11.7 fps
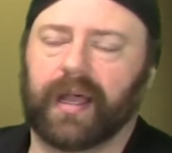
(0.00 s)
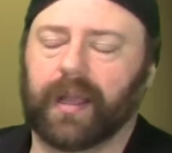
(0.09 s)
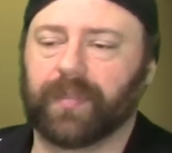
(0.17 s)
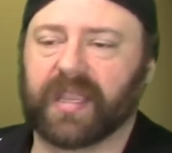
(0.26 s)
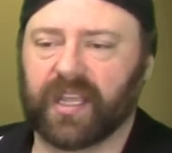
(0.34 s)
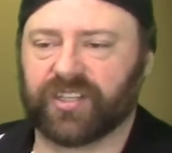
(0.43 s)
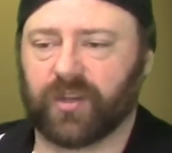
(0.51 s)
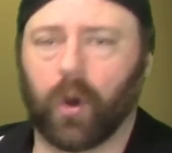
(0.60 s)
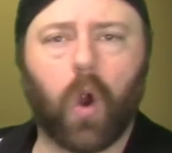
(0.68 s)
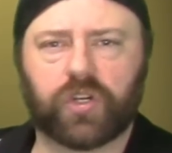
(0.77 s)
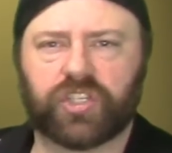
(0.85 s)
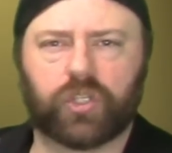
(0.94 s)
Because there
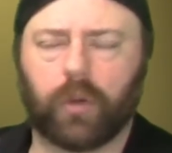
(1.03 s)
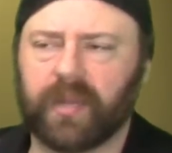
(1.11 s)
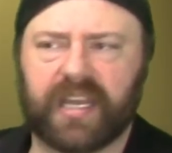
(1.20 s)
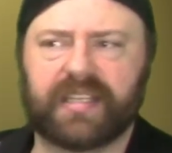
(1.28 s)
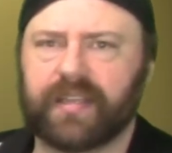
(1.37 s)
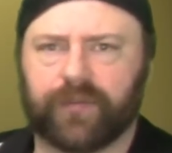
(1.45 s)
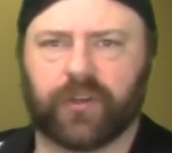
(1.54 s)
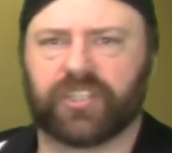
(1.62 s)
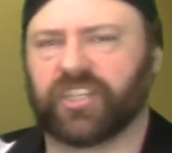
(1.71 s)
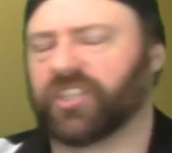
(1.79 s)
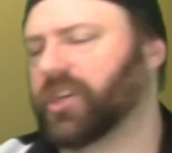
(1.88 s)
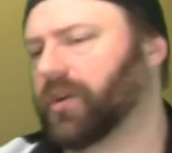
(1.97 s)
are so many
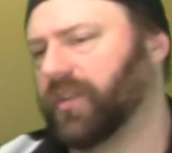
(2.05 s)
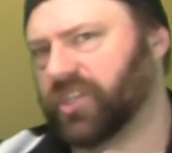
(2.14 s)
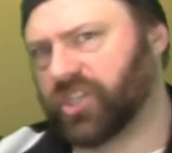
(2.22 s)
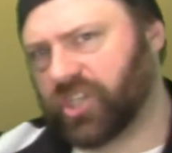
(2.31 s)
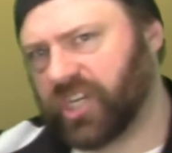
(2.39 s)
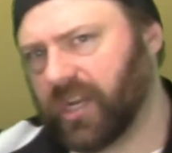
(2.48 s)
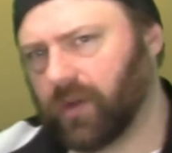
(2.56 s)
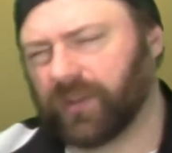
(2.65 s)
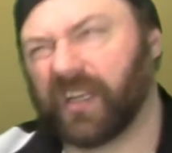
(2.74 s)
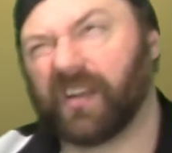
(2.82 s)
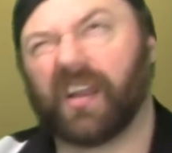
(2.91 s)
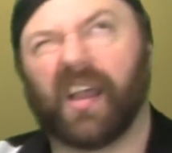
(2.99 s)
differences. The shield
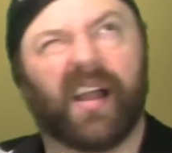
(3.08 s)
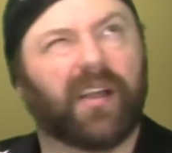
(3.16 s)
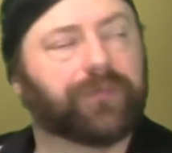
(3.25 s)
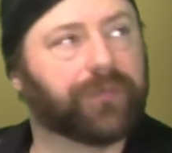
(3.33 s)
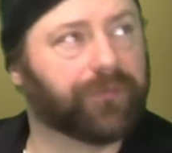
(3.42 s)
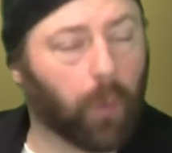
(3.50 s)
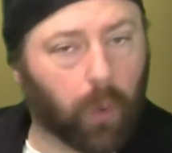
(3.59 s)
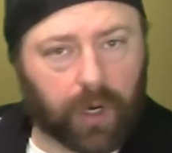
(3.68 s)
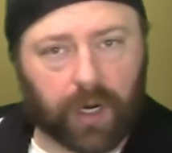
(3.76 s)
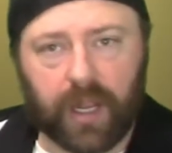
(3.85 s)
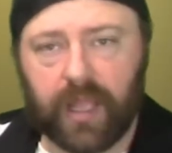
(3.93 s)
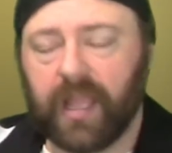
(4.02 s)
in
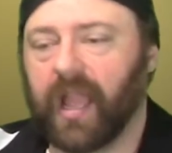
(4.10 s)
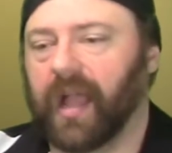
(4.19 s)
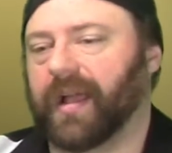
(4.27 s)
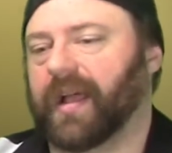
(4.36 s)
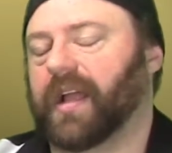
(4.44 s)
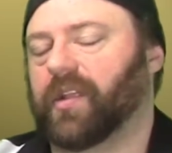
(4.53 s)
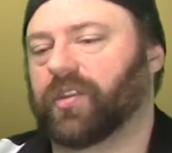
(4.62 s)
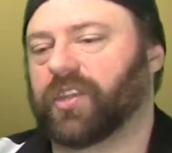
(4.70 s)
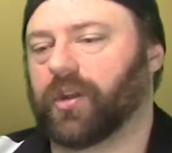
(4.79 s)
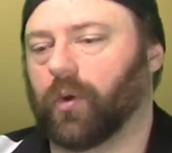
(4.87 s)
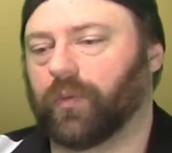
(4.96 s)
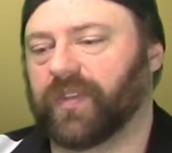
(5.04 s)
4,
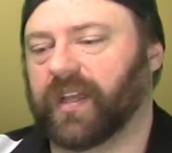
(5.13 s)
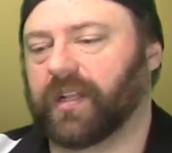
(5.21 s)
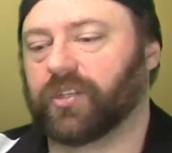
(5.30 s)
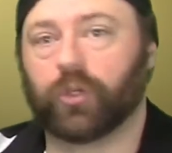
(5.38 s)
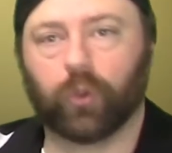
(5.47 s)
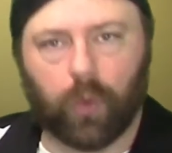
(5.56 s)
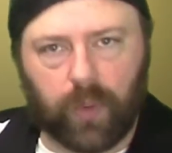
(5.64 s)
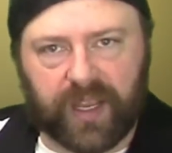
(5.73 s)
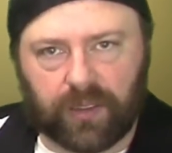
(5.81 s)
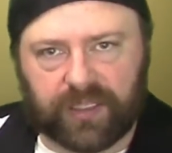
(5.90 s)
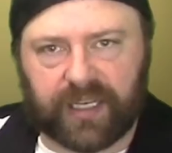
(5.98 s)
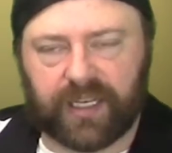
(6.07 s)
the dual
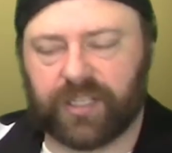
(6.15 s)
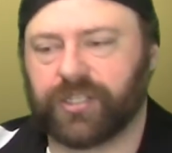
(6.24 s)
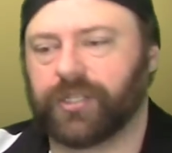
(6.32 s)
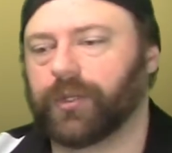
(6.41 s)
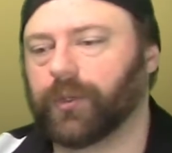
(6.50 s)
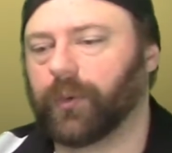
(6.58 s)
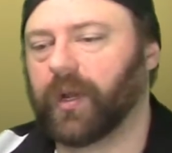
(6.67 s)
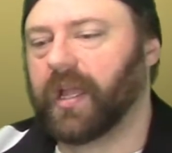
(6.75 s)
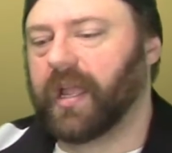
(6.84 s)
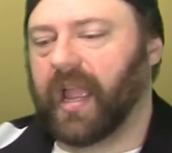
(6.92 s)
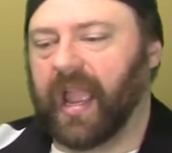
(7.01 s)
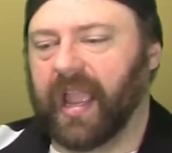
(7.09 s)
wielding in 2,
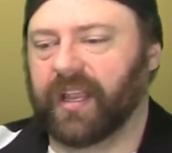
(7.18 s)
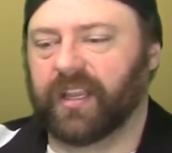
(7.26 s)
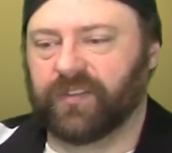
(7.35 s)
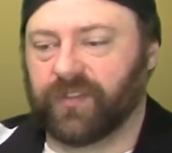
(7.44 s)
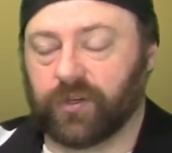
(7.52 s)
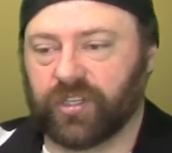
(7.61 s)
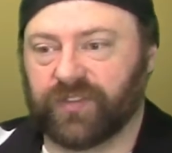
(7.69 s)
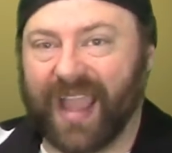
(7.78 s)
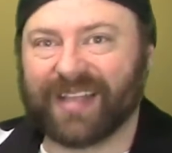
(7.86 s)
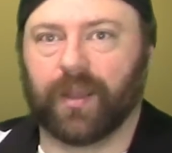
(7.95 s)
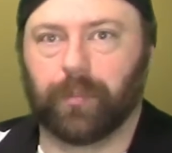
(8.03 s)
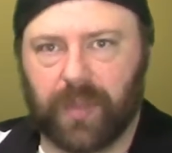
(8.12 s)

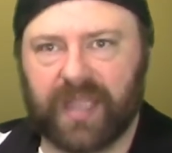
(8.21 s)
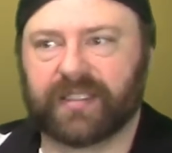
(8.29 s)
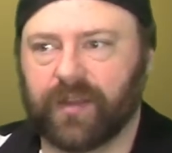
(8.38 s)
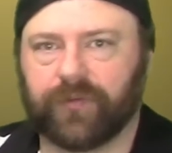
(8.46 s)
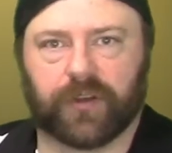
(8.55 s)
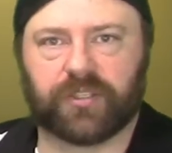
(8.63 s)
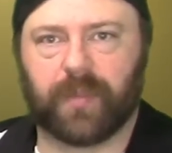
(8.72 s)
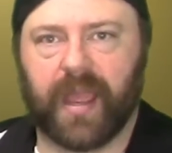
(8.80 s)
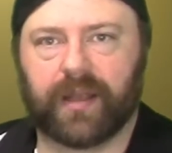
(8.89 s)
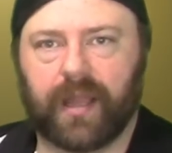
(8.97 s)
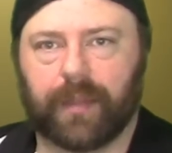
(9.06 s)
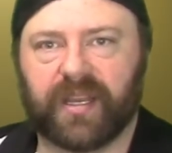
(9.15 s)
that's a big difference,
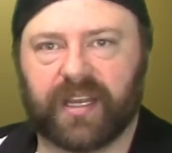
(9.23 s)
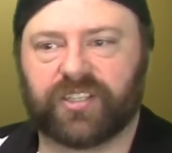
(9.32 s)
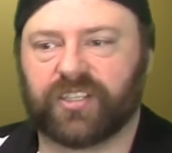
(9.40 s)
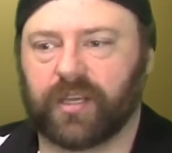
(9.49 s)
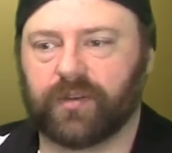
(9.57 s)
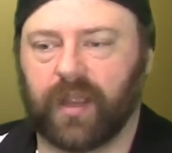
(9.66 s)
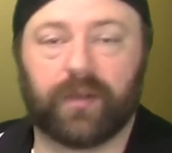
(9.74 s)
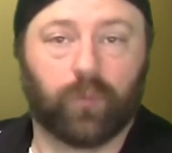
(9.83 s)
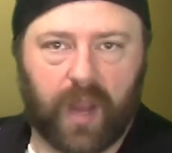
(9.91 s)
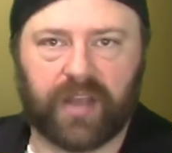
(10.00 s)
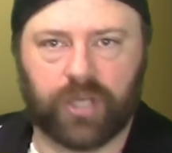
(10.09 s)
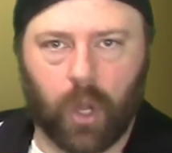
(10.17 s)
man. I mean, it's
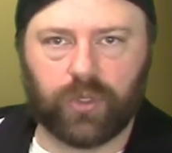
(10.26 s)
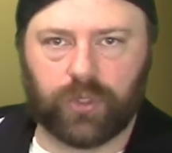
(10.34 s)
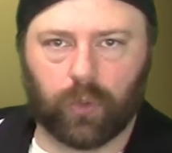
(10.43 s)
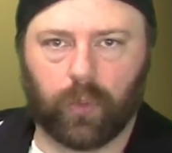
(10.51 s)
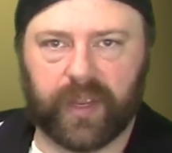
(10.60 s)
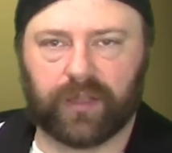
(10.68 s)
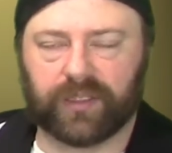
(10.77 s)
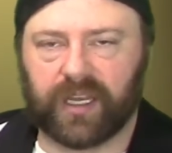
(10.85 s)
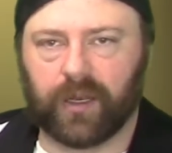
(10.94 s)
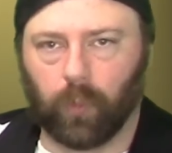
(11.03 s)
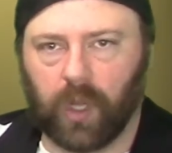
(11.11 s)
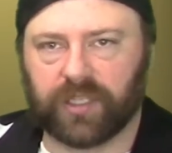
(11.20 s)
and no dual wielding
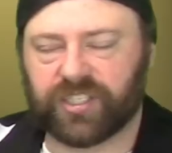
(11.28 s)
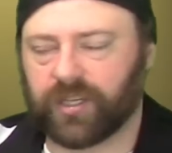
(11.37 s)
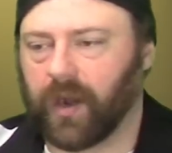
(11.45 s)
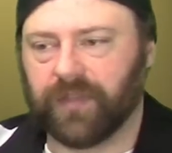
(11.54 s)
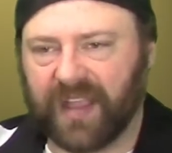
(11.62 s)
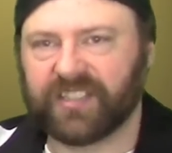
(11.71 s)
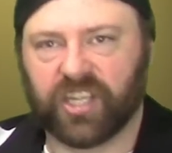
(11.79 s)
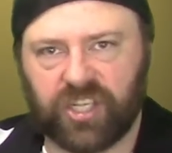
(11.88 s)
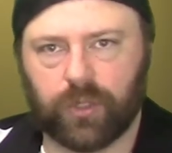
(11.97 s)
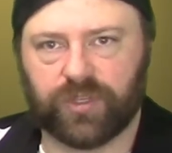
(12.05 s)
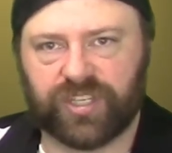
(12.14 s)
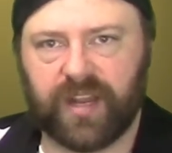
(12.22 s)
in 1. Sorry, that's a
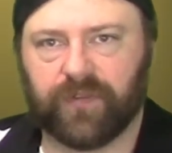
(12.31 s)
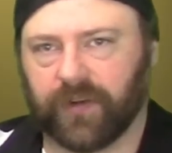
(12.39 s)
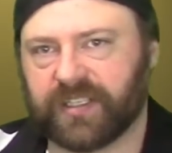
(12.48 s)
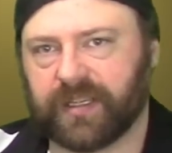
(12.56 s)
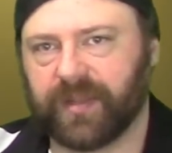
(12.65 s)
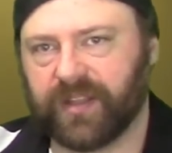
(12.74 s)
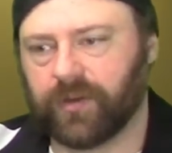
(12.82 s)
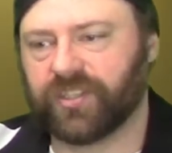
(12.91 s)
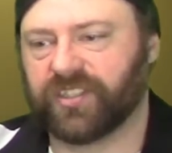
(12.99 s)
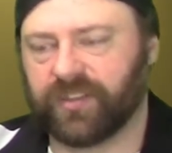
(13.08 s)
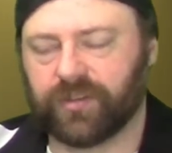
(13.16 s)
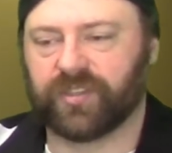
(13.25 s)
huge difference. I mean,
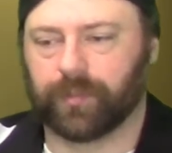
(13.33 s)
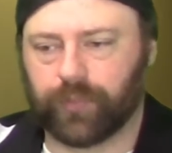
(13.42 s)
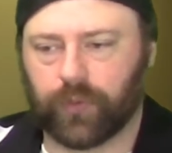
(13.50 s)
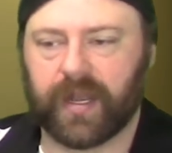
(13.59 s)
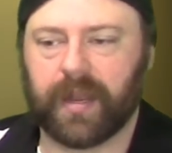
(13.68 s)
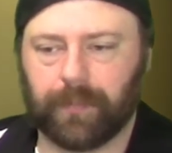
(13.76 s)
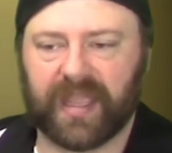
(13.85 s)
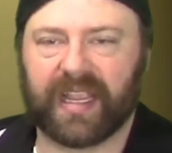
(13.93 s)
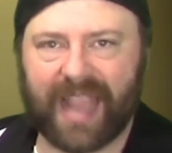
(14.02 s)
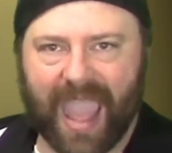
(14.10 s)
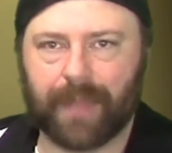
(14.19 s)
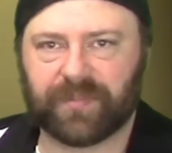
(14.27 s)
there's some pretty big
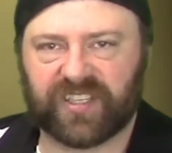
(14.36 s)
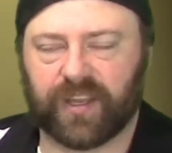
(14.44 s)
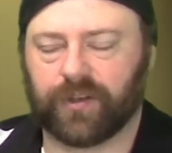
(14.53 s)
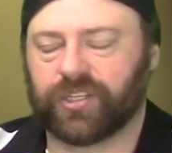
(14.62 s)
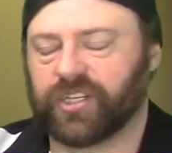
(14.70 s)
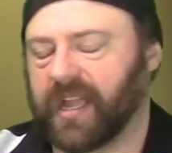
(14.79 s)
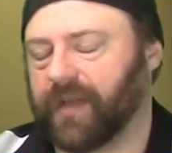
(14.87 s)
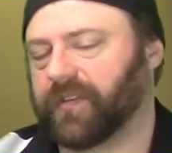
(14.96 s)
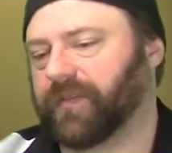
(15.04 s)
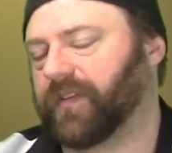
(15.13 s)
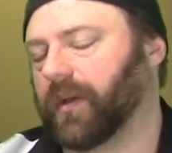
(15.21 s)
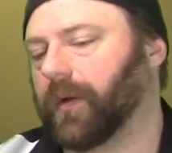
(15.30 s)
gaps there that you have to
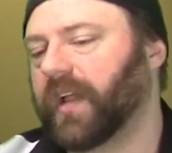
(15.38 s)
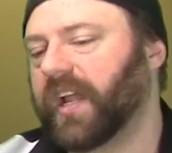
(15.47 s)
fill.